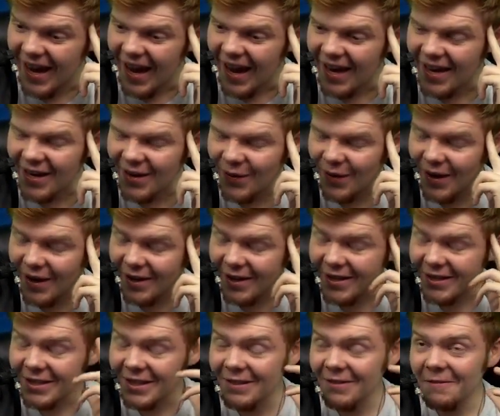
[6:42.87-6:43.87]
And I'm like,
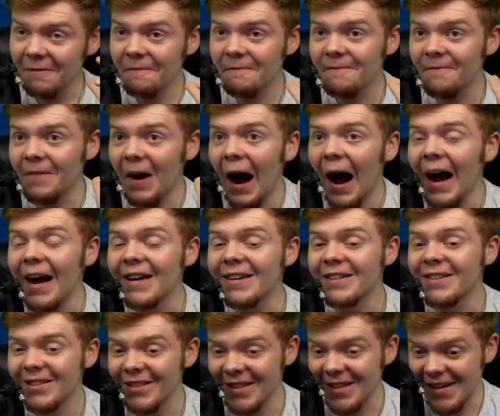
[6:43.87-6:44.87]

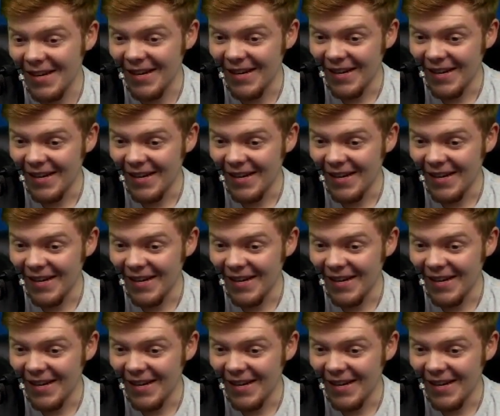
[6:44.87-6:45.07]
finally,